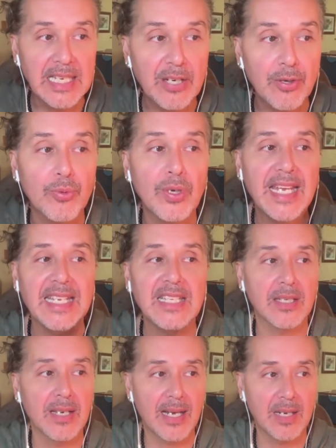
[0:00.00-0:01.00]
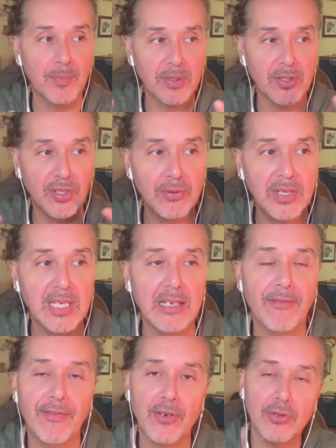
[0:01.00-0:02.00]
creates an
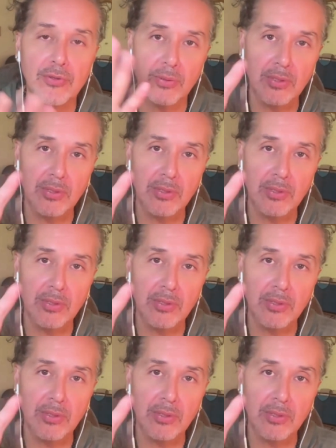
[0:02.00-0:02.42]
opportunity for you to